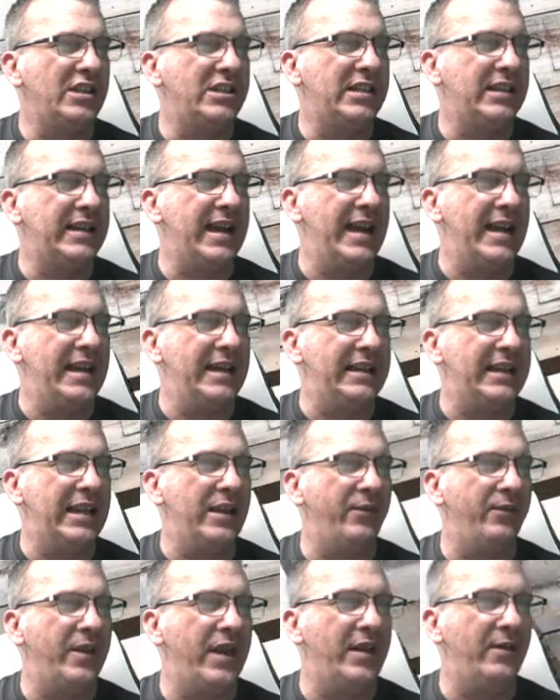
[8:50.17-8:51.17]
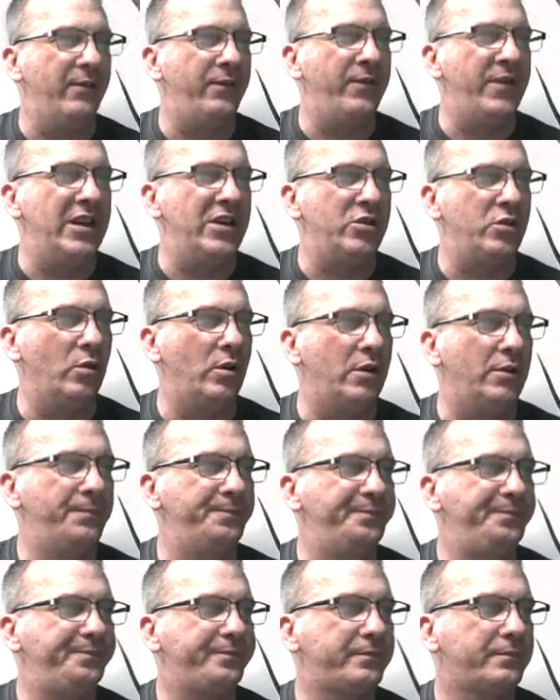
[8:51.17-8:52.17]
to kind of give that visual
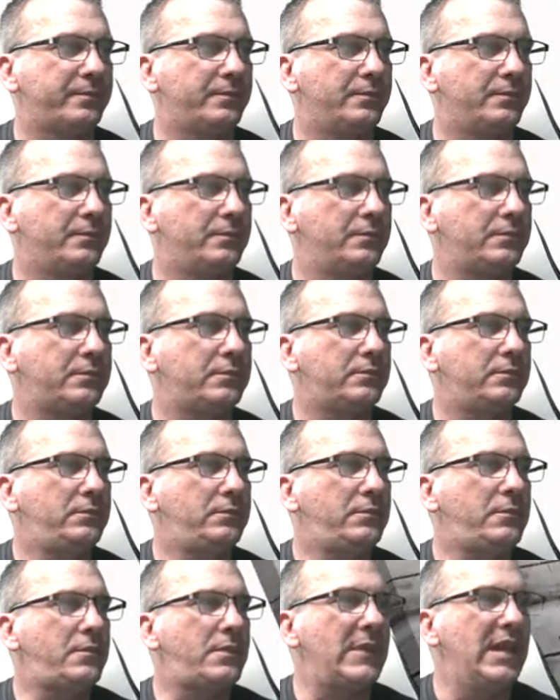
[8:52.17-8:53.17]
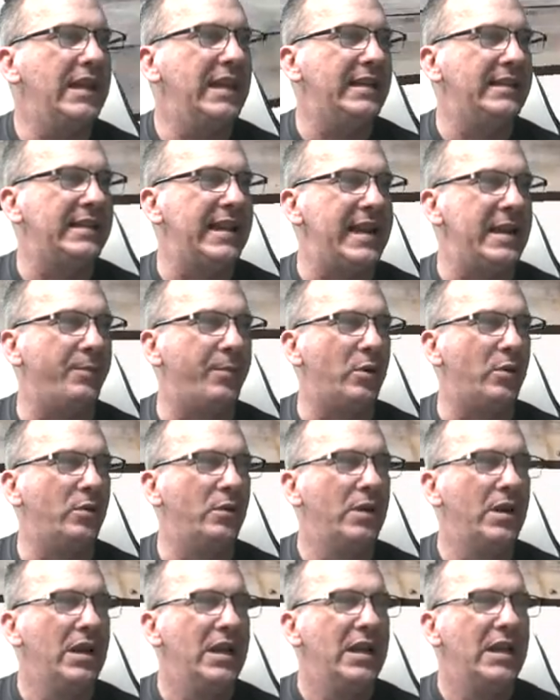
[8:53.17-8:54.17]
example,
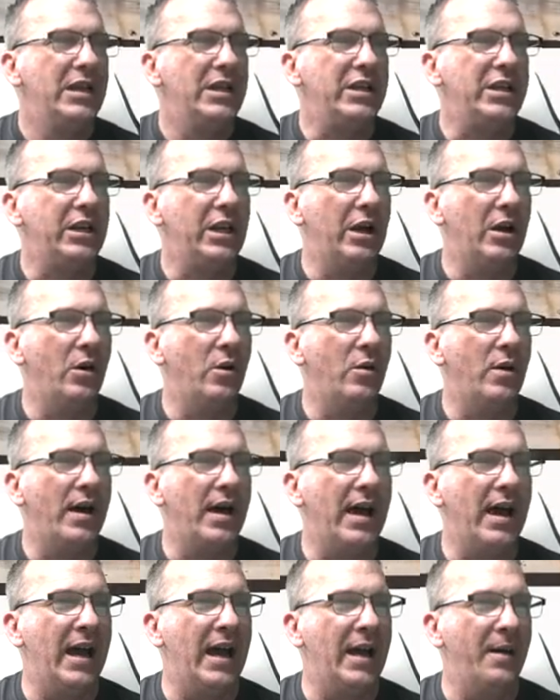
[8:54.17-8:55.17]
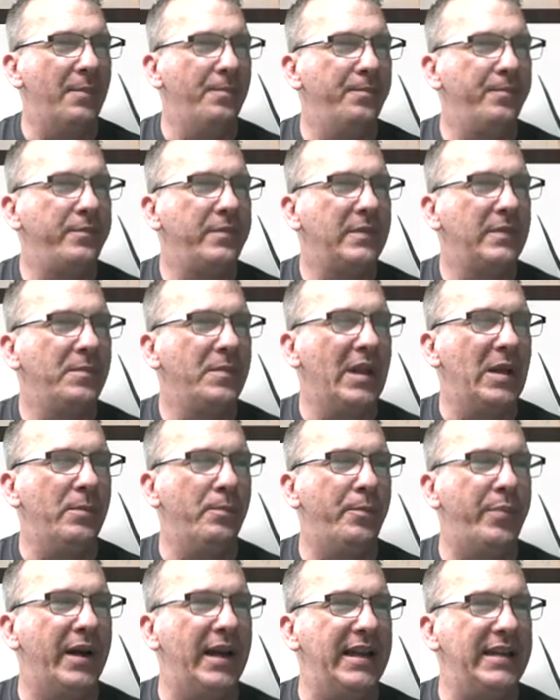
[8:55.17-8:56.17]
you know.
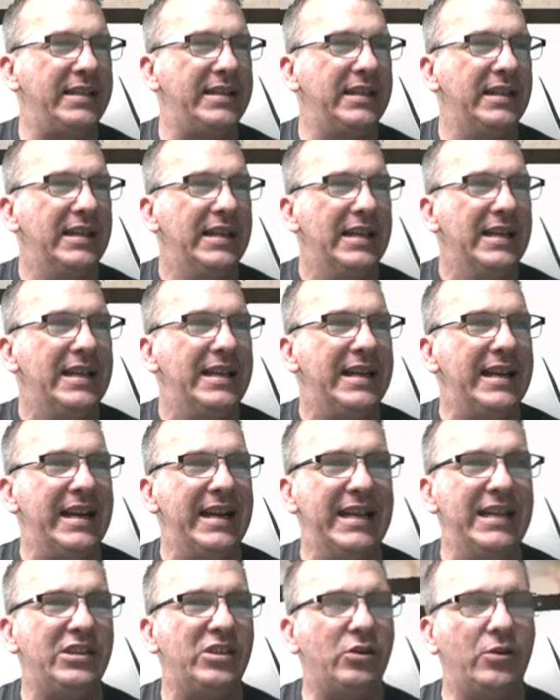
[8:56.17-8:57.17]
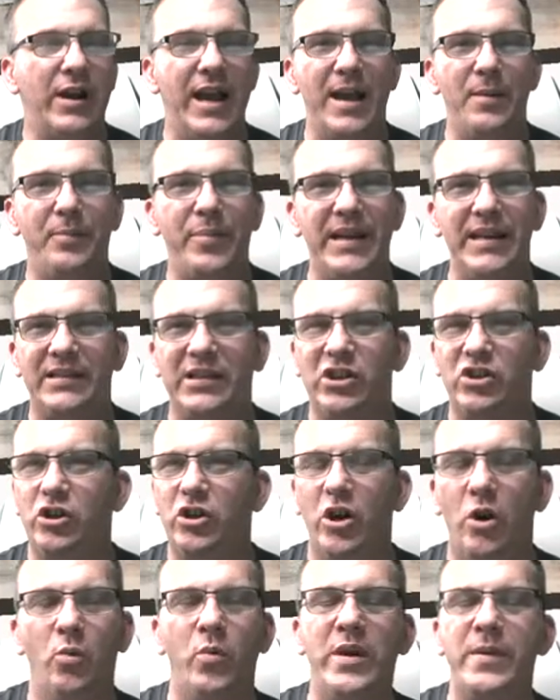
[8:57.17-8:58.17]
But any scrap pieces, you
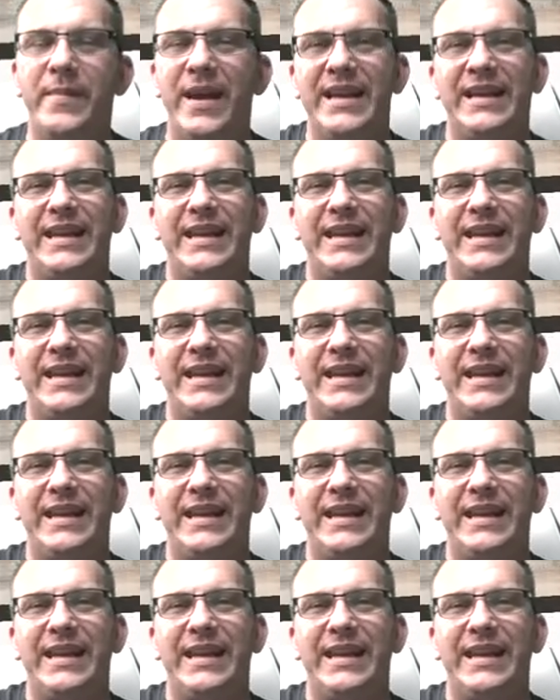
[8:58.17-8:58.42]
know, we make